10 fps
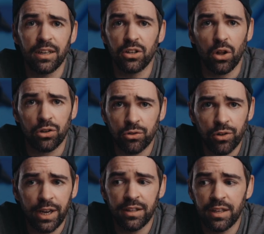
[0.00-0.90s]
I can color
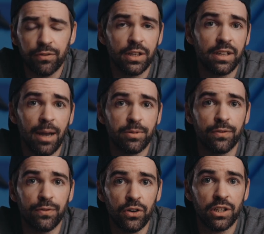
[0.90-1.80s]
grade different types
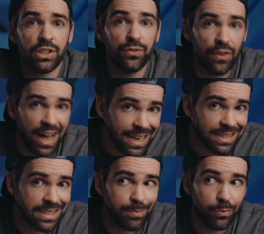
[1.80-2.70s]
of footage
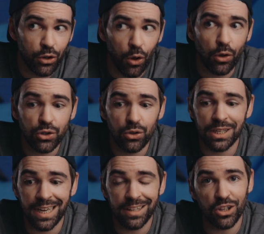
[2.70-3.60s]
fast, but also
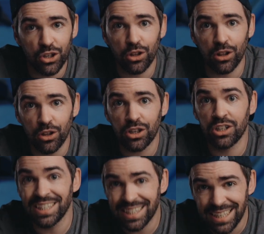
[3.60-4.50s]
get a good look
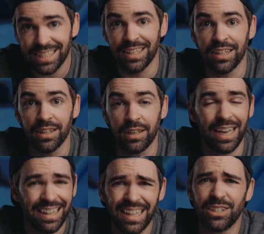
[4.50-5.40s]

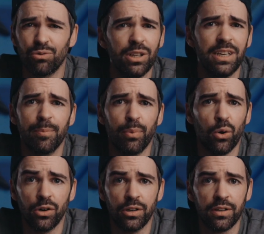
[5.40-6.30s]
consistently and that's really
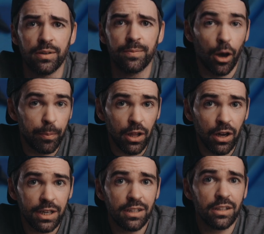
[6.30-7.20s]
important. A
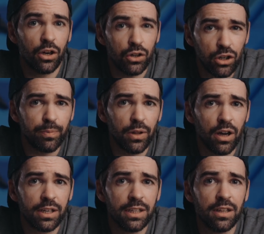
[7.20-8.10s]
plugin, a good
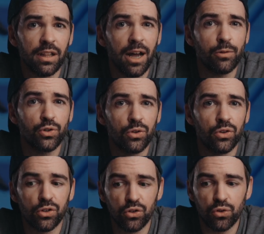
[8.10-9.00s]
plugin allows you
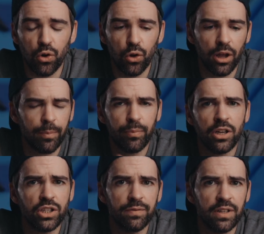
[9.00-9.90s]
to control a
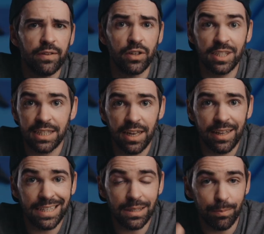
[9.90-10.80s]
bunch of different
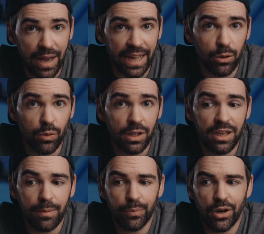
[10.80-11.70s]
settings
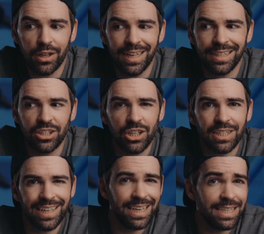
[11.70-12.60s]
manually, but it's
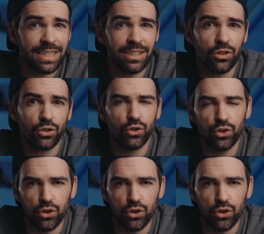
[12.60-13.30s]
just easier to